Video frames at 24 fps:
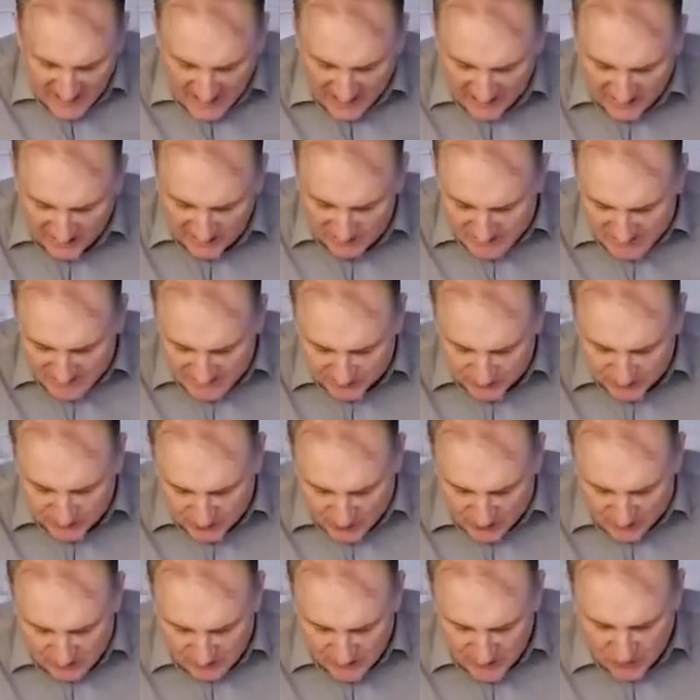A lot of people
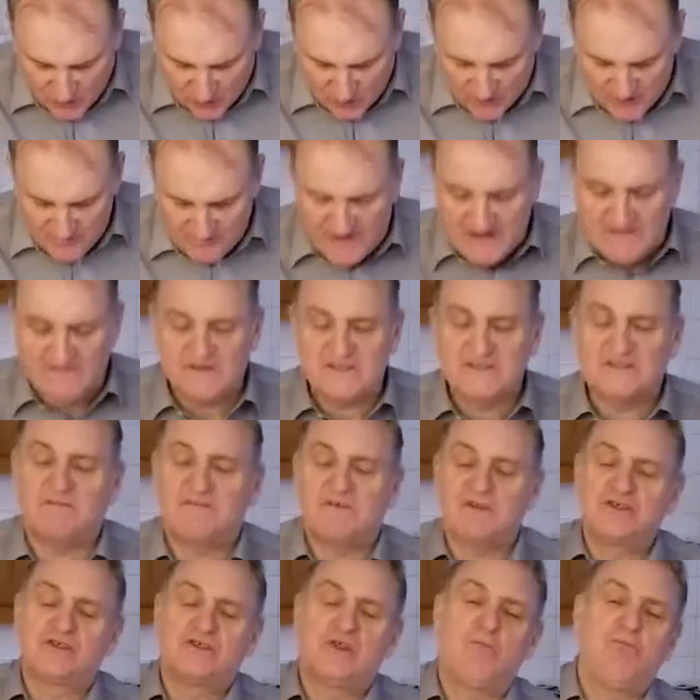talk about corned beef as if
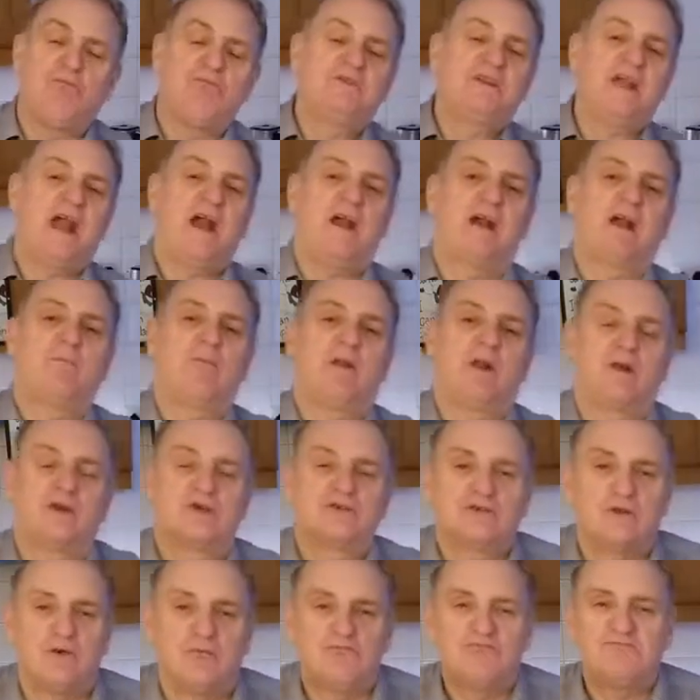it's something terrible or
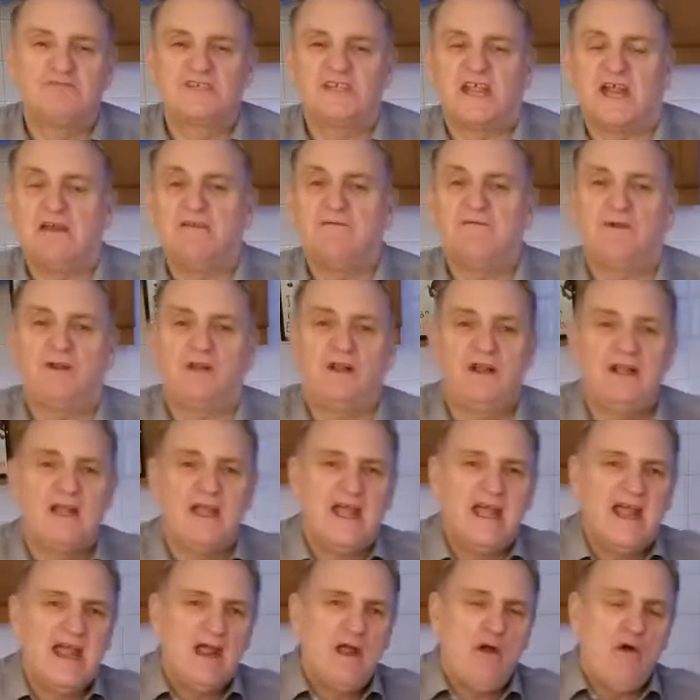something sinful.
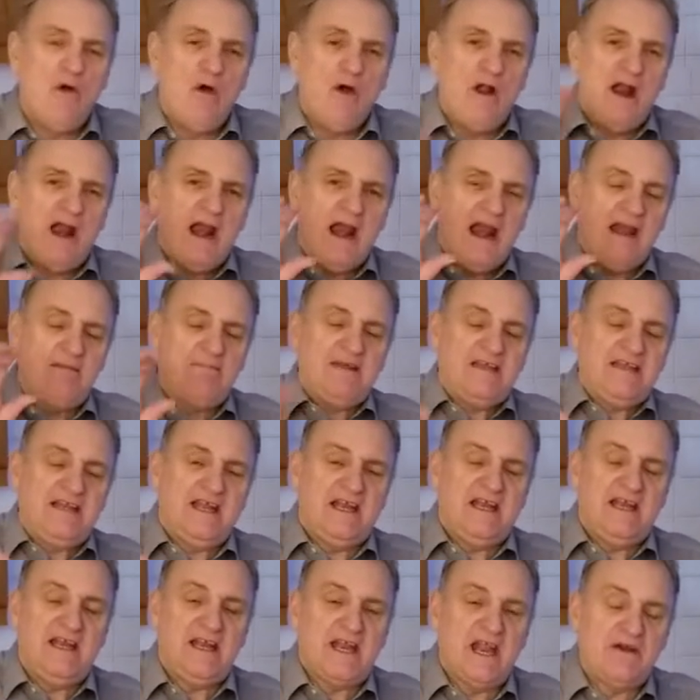Let me
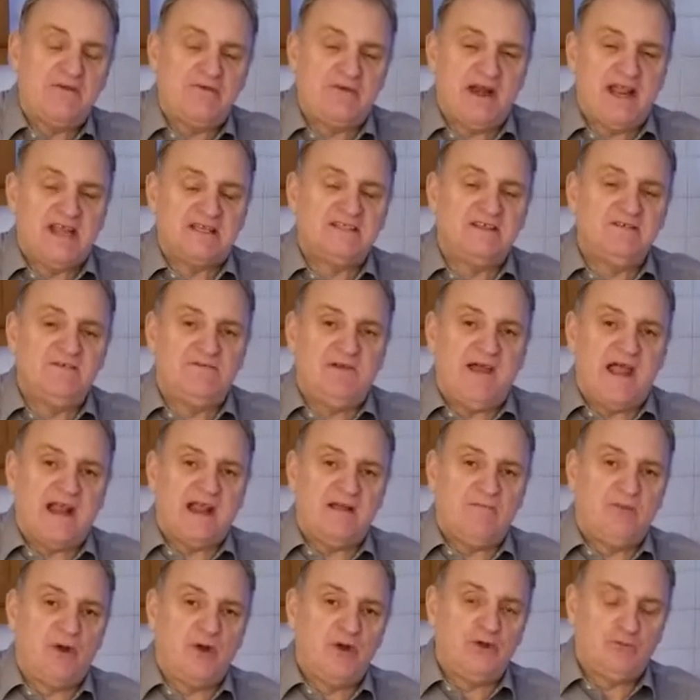tell you an interesting fact
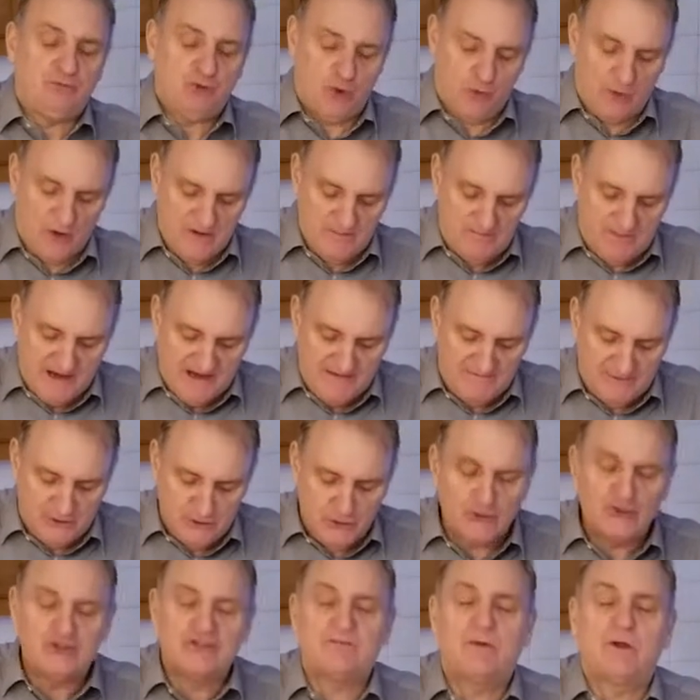about corned beef. It
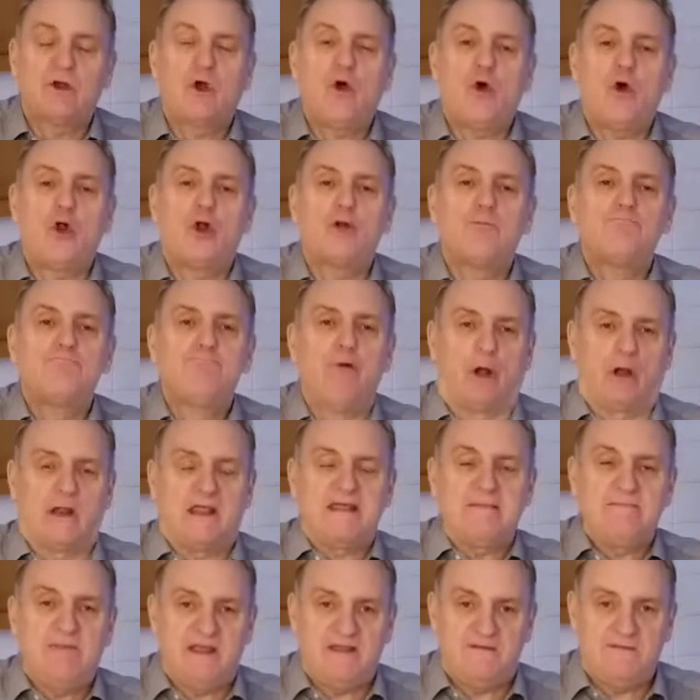used to be called
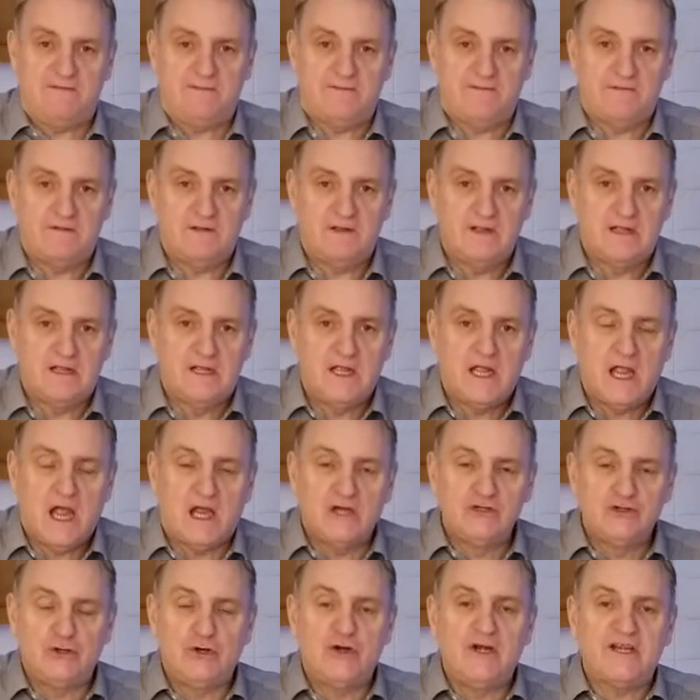bully beef.
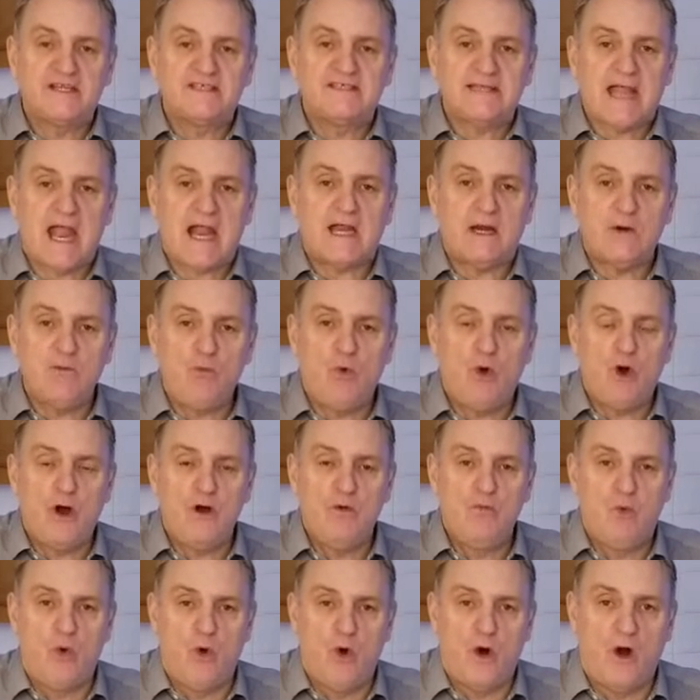And during the Second
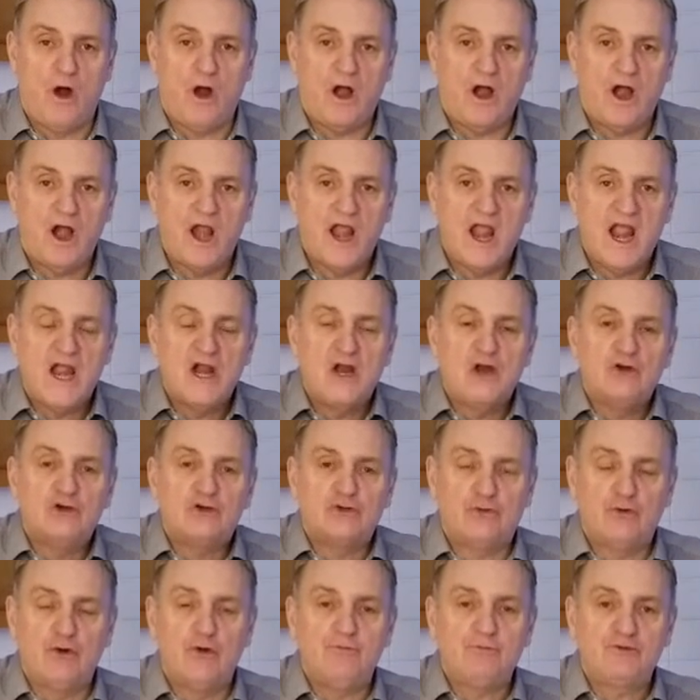World War,
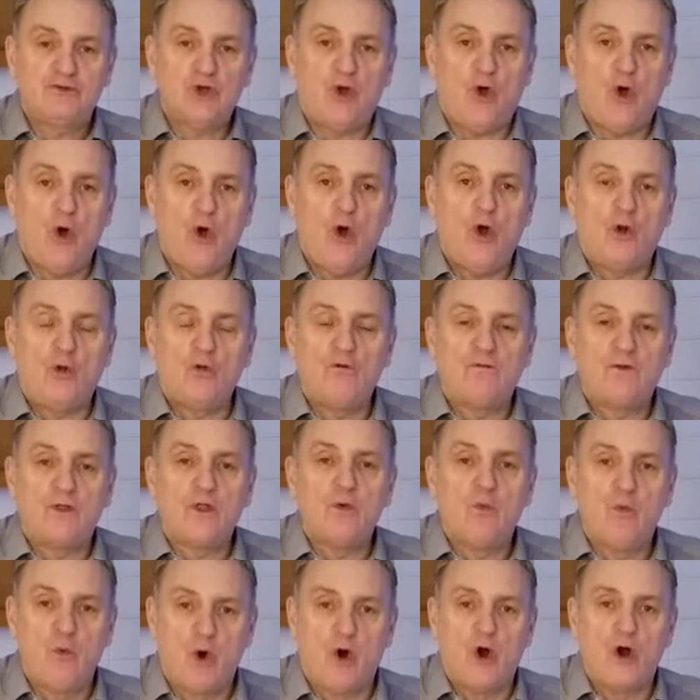troops all over the
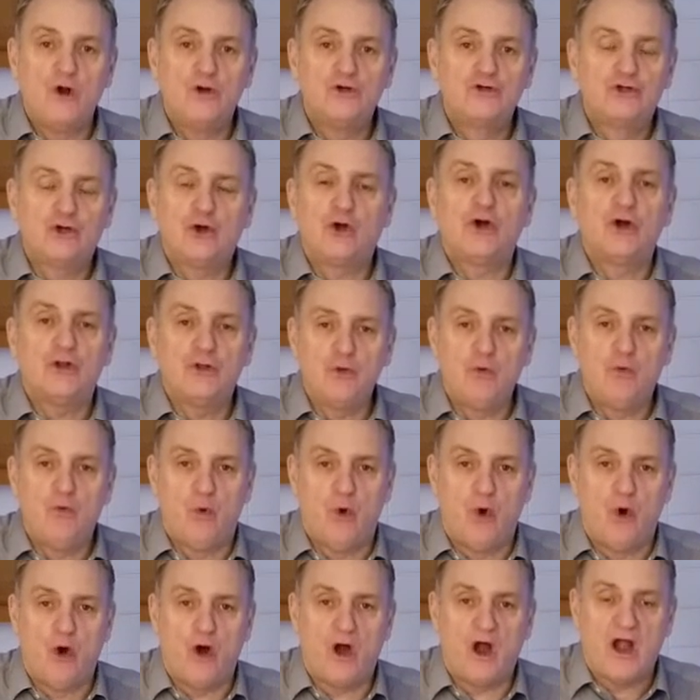world during the
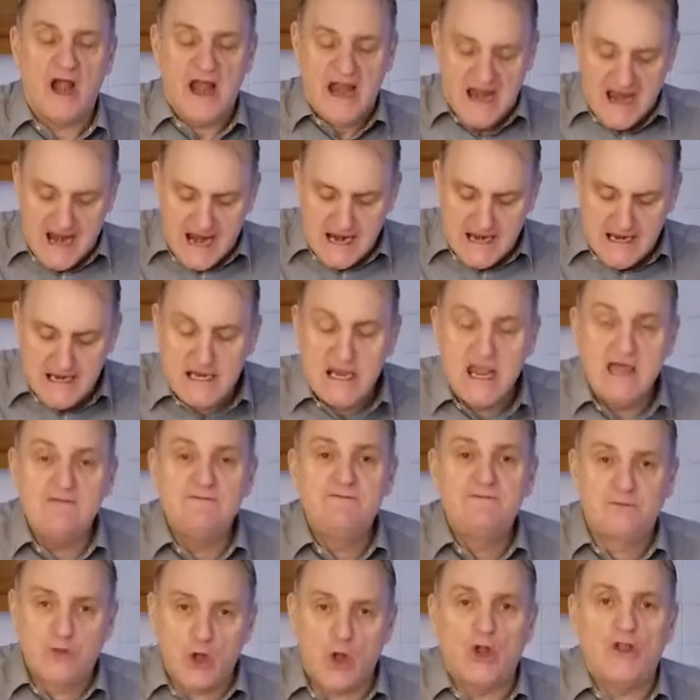war
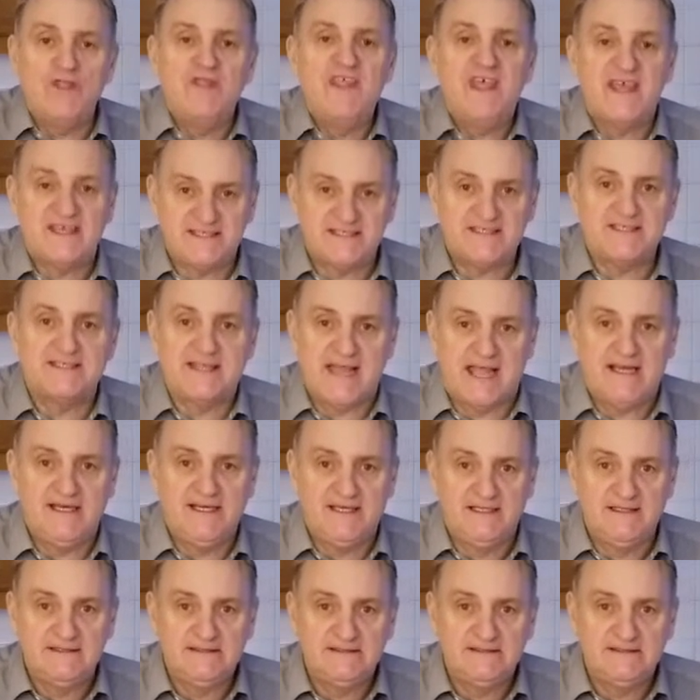lived on this thing.